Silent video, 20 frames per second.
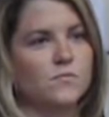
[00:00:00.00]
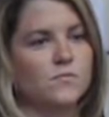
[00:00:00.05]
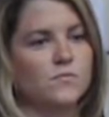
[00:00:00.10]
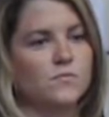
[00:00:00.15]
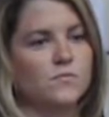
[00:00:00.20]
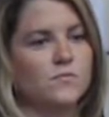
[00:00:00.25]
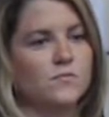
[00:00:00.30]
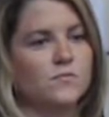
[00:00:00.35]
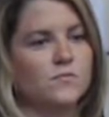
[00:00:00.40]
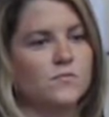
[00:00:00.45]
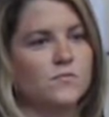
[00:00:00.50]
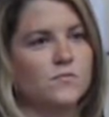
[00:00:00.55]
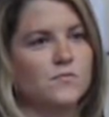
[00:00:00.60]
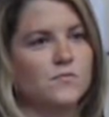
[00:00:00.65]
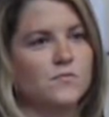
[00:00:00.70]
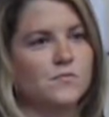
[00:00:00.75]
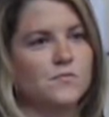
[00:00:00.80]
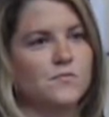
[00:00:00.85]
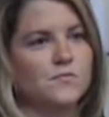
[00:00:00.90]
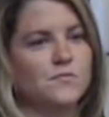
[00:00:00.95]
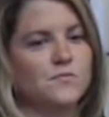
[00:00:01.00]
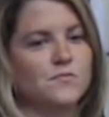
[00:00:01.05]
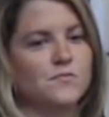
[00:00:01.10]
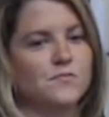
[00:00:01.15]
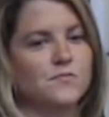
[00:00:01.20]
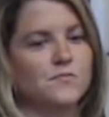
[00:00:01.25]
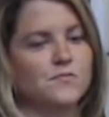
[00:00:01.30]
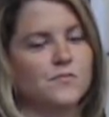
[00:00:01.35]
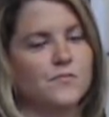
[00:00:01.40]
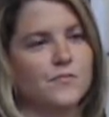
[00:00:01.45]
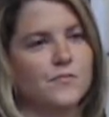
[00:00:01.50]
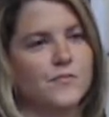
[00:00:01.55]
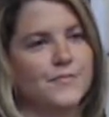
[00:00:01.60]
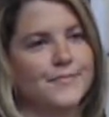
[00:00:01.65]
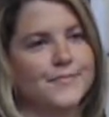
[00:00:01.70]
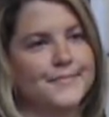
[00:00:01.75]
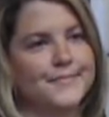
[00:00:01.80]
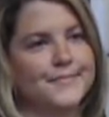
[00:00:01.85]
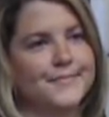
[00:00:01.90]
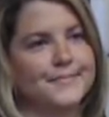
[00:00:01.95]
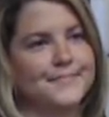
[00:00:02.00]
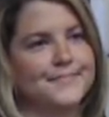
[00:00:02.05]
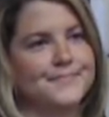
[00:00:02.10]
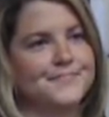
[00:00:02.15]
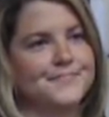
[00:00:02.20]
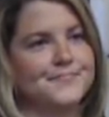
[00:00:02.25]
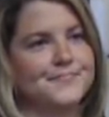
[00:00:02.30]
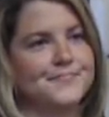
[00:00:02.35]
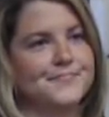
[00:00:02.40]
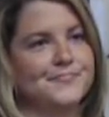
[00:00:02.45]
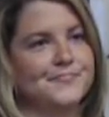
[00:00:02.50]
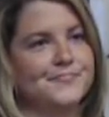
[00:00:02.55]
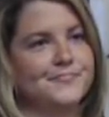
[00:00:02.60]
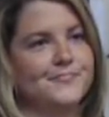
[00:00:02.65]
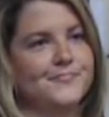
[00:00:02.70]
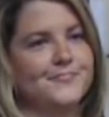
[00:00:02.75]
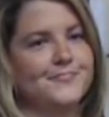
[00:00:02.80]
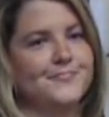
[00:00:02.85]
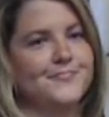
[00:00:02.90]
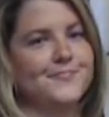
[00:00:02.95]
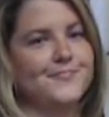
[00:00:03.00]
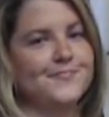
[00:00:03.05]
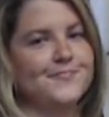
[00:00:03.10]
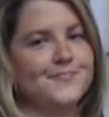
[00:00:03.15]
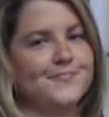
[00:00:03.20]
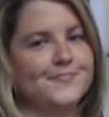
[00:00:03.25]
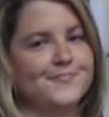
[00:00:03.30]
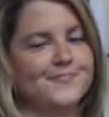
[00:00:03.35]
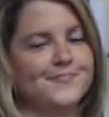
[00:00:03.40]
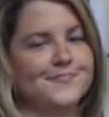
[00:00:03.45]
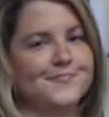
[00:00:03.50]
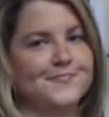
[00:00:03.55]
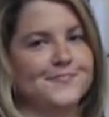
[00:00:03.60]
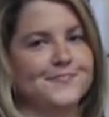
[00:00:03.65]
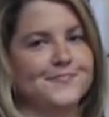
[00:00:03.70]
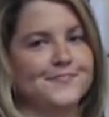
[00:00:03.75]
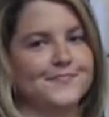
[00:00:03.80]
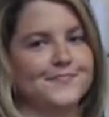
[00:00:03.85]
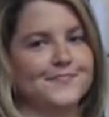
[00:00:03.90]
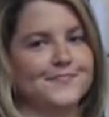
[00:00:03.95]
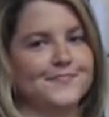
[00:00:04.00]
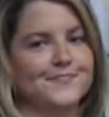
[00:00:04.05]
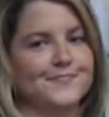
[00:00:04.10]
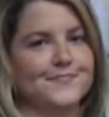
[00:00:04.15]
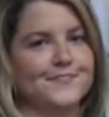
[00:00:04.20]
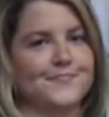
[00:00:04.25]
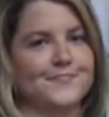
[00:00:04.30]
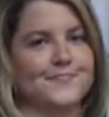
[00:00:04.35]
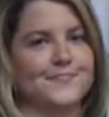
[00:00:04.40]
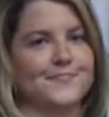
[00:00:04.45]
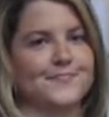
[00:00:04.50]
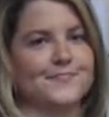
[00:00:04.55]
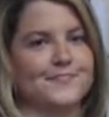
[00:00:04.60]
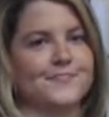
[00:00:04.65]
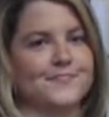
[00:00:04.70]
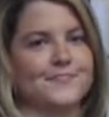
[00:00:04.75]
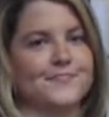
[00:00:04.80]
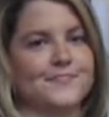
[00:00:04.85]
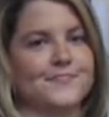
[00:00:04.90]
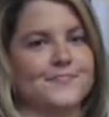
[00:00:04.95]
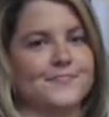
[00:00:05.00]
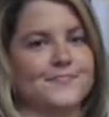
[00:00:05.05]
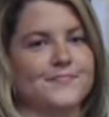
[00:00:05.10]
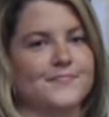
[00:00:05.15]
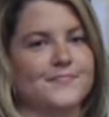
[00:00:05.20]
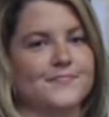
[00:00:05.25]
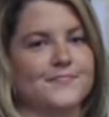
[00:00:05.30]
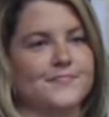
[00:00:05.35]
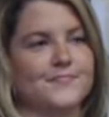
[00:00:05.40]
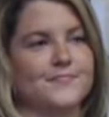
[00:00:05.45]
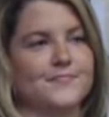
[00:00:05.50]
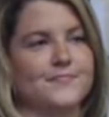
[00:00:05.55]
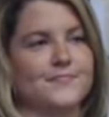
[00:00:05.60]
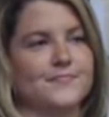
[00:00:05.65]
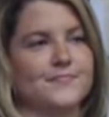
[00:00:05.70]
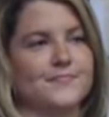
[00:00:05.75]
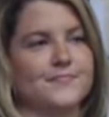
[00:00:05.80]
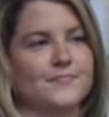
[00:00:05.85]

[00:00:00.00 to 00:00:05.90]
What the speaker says: [no speech]